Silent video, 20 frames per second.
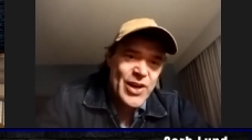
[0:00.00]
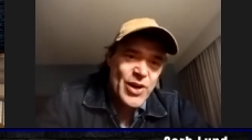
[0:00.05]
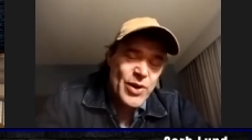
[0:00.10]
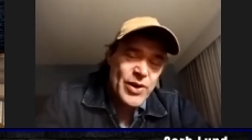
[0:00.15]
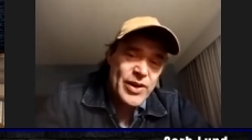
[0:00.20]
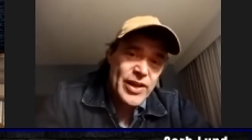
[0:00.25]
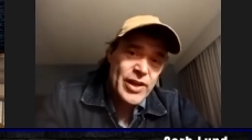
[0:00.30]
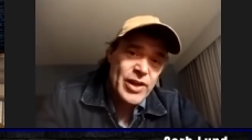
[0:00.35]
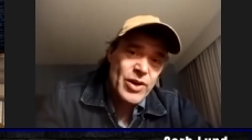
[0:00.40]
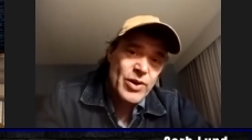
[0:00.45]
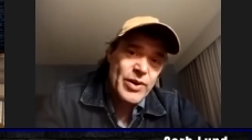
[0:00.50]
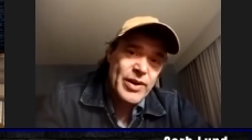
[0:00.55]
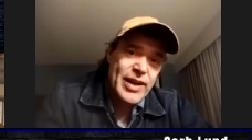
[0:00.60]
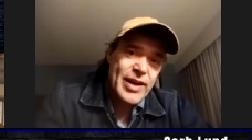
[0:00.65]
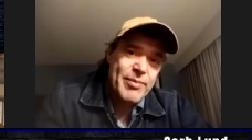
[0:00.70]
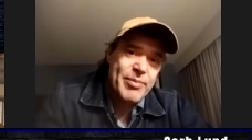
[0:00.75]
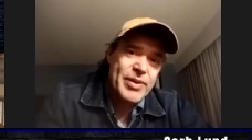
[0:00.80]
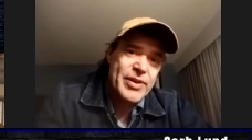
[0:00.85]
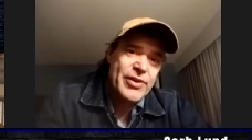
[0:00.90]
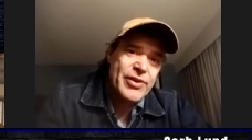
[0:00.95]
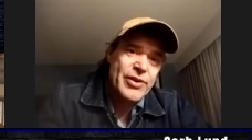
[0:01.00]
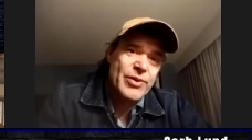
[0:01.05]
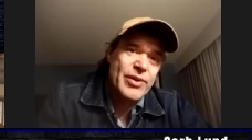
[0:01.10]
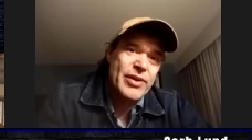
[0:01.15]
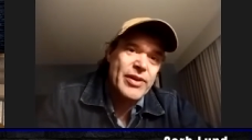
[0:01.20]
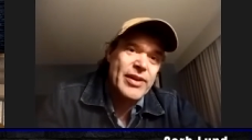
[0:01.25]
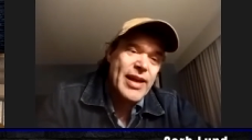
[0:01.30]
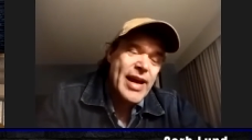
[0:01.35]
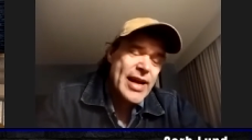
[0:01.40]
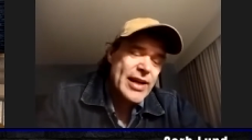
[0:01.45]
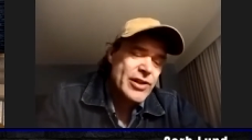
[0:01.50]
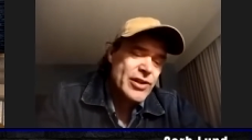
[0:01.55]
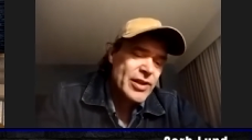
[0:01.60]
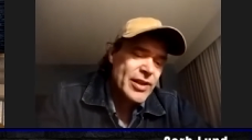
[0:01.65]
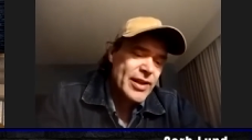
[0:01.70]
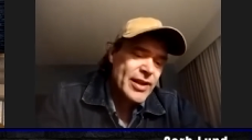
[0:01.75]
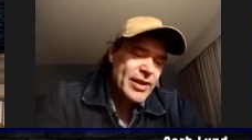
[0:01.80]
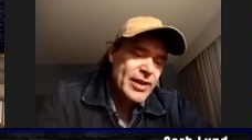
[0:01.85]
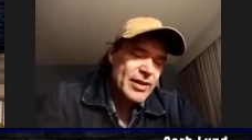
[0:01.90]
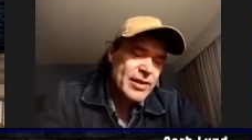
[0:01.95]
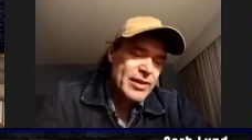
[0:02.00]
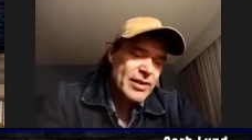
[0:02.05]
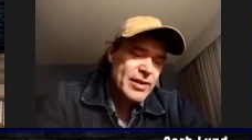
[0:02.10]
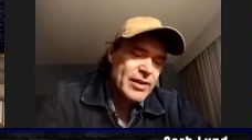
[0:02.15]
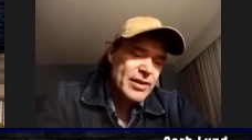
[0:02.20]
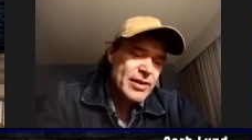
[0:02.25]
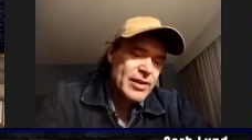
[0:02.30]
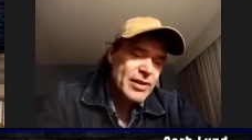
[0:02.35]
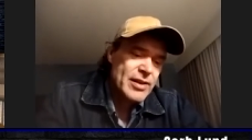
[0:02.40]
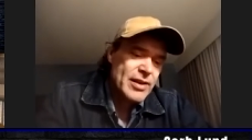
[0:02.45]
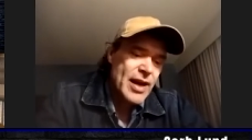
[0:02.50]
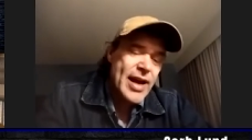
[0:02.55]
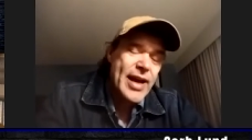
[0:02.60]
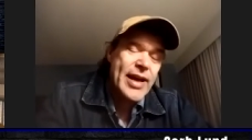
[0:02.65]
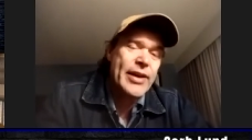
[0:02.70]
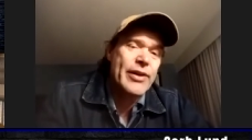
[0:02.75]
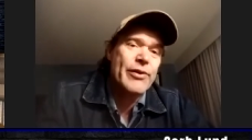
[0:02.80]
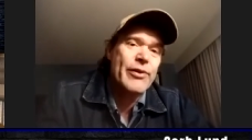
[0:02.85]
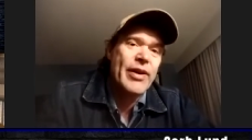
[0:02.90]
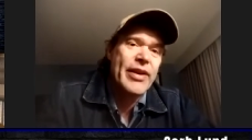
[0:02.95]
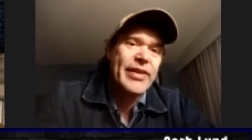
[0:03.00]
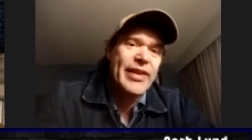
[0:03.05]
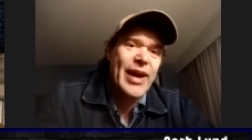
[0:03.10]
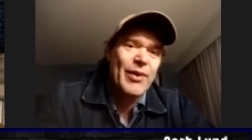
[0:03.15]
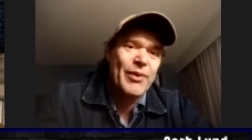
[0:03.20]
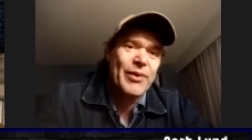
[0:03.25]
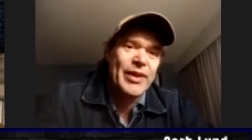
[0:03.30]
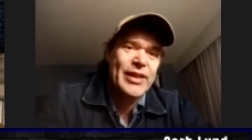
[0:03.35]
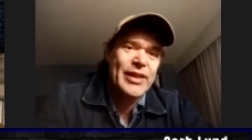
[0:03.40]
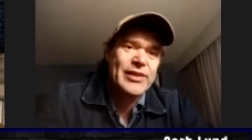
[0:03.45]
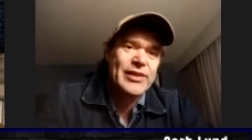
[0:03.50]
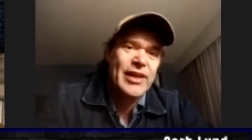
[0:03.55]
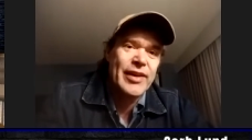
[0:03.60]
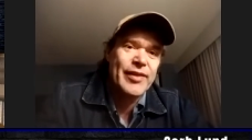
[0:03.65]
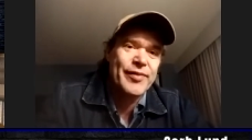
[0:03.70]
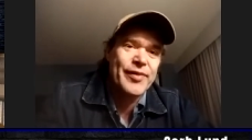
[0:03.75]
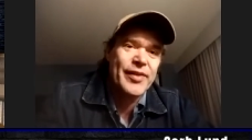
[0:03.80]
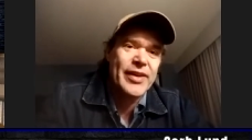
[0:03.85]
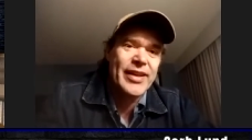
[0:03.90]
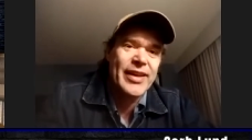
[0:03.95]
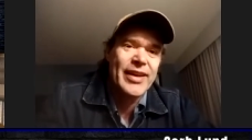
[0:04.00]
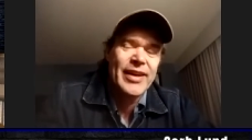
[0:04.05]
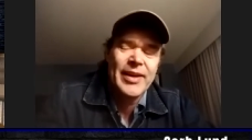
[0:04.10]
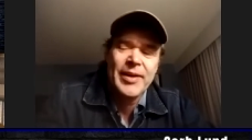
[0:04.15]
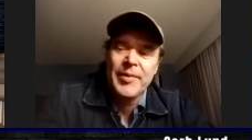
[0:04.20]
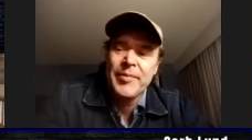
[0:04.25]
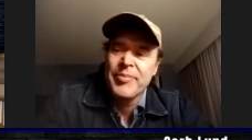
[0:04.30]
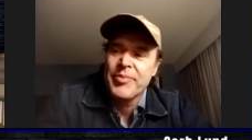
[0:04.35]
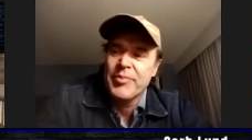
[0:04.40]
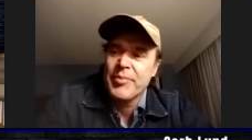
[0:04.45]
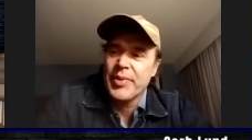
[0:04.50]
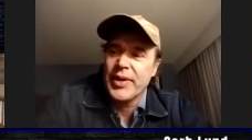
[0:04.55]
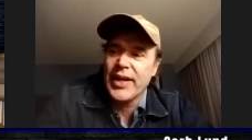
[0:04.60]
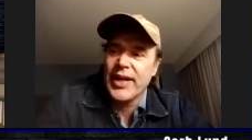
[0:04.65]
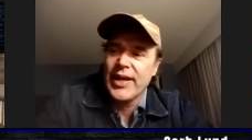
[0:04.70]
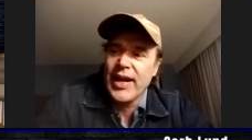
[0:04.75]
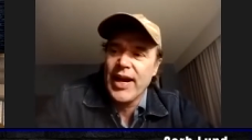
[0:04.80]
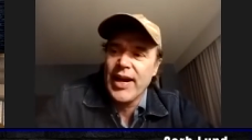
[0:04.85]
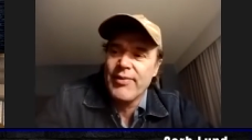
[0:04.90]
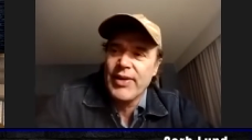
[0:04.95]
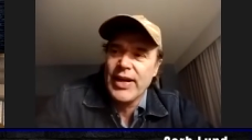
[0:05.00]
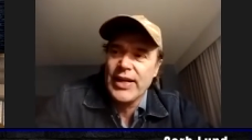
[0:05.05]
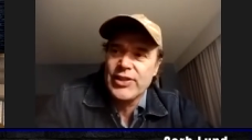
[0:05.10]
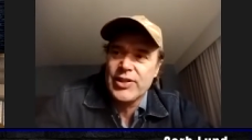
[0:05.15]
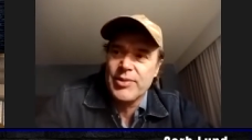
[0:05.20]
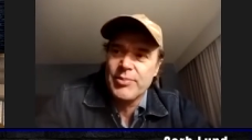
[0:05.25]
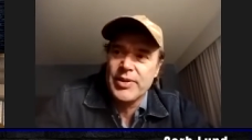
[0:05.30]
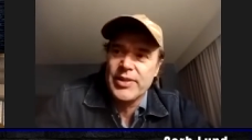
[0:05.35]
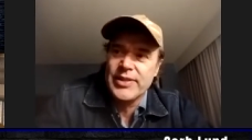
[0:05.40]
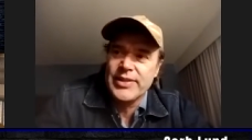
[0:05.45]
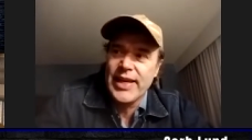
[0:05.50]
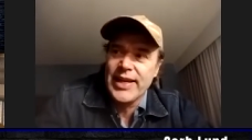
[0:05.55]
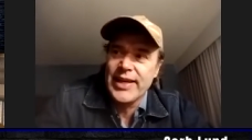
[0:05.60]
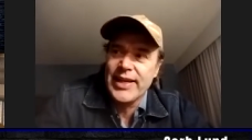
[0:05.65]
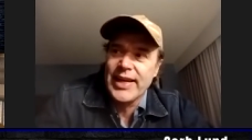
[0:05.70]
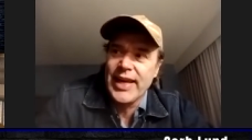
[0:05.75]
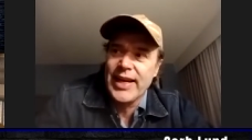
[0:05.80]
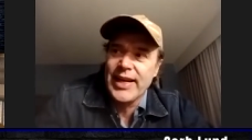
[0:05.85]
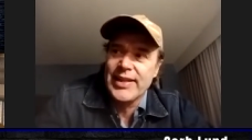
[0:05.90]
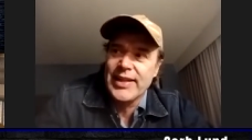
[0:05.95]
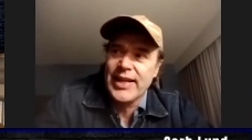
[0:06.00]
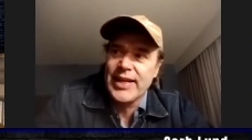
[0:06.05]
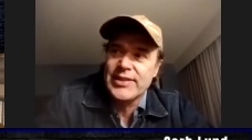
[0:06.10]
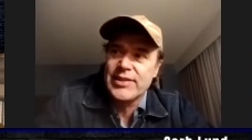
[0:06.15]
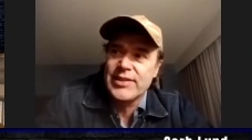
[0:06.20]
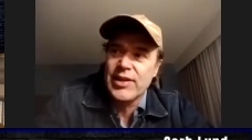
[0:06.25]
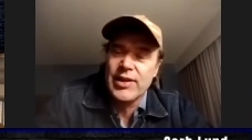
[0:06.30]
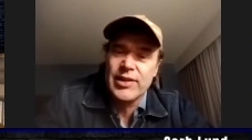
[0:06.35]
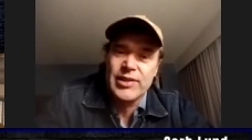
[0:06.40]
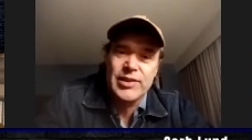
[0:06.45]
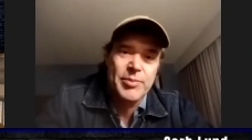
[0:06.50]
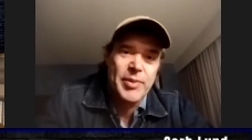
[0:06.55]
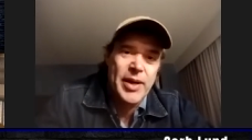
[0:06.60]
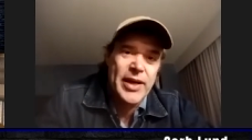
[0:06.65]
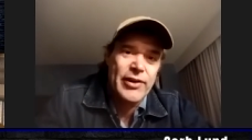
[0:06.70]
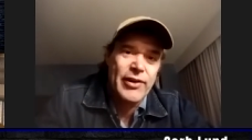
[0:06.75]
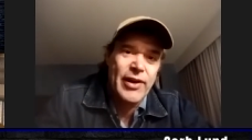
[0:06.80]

you know, you know what I've been doing actually. I hadn't read that one. That's kind of funny, but I, have actually been dedicating that song to